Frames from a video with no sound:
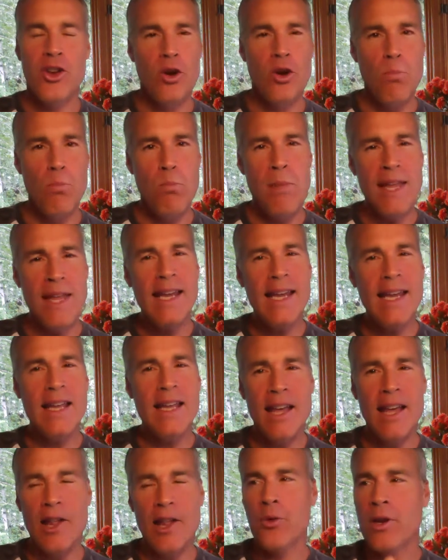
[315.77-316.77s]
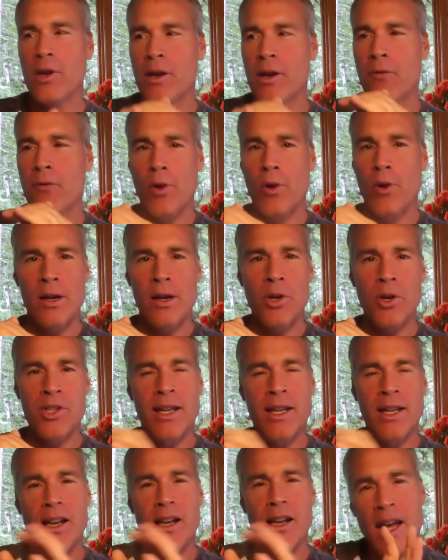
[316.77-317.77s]
making that 3 to
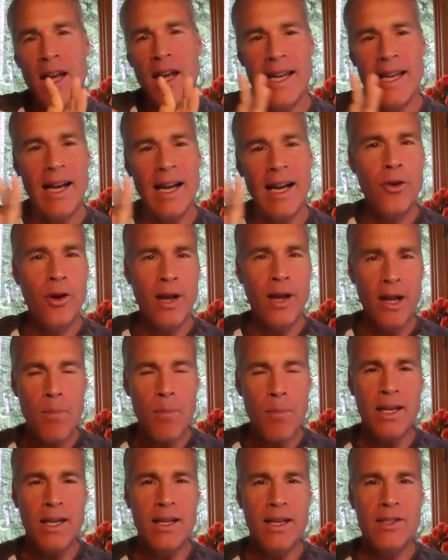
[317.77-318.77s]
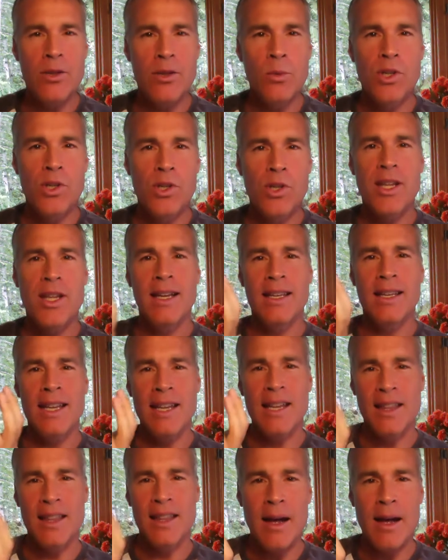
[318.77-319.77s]
400% on the other companies, in which they can
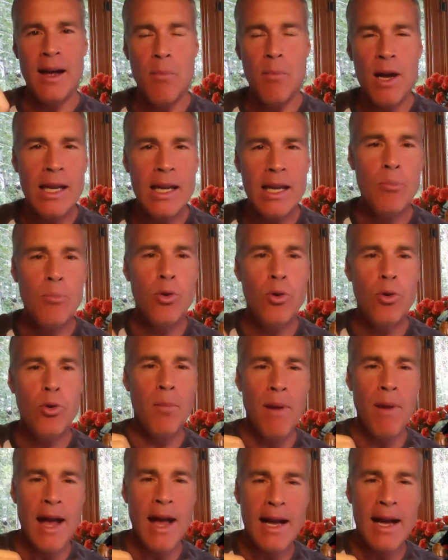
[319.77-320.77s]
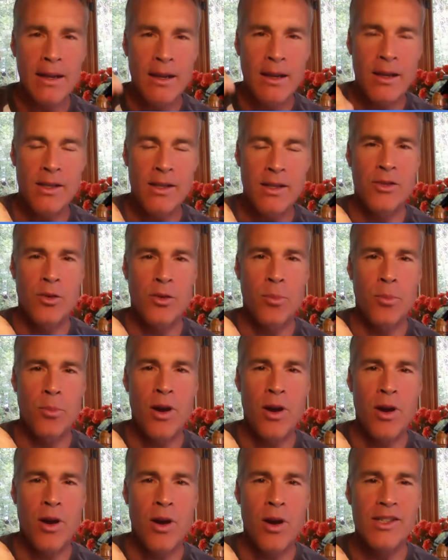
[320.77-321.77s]
take that money and put it back into the Sisel
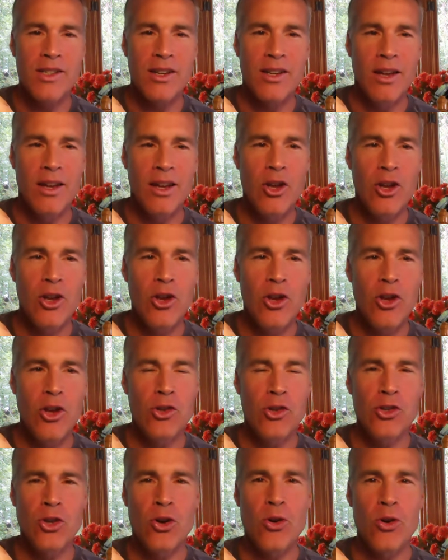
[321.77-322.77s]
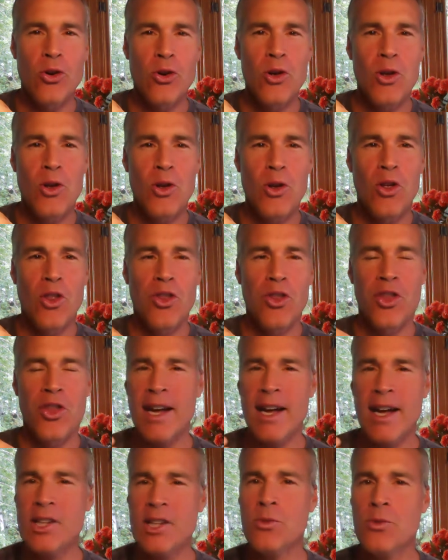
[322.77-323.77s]
products. So
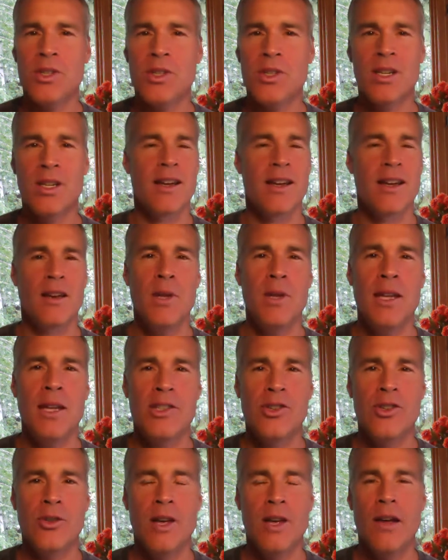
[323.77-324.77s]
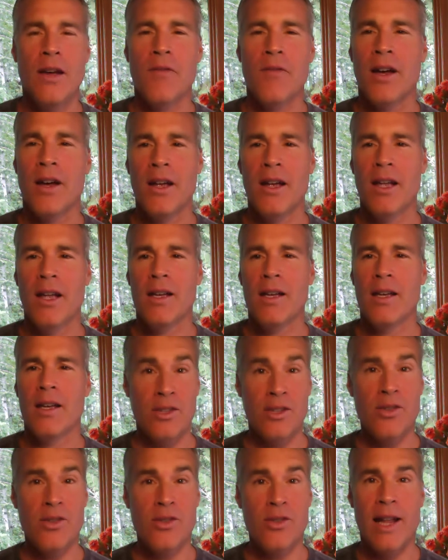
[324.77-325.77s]
that's what's exciting to me, is
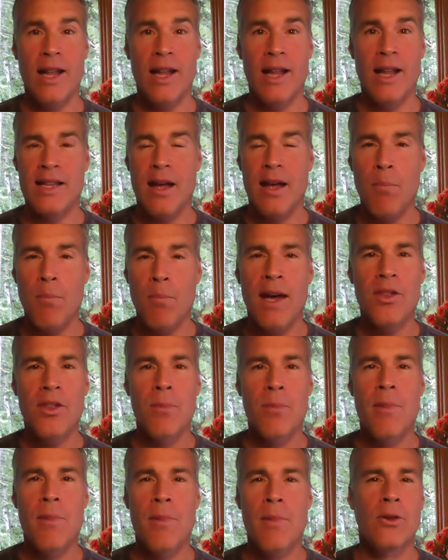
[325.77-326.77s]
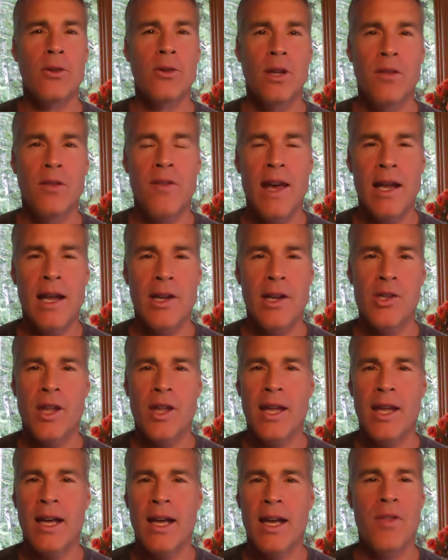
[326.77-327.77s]
Sisel has that mathematical advantage.
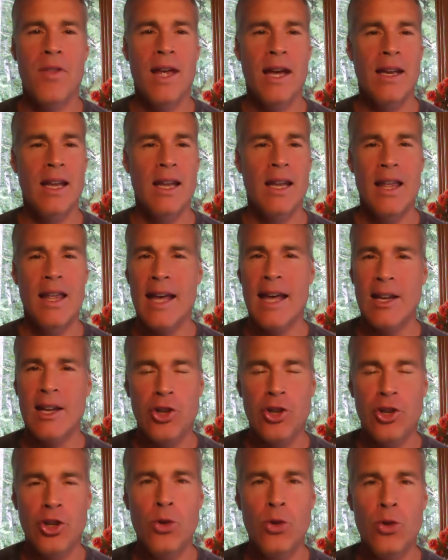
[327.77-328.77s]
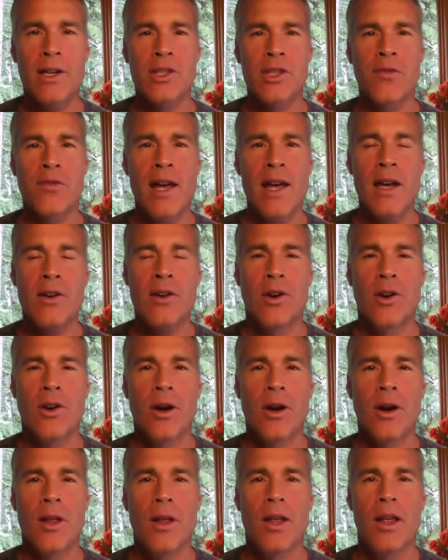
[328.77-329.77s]
They have that 2x factor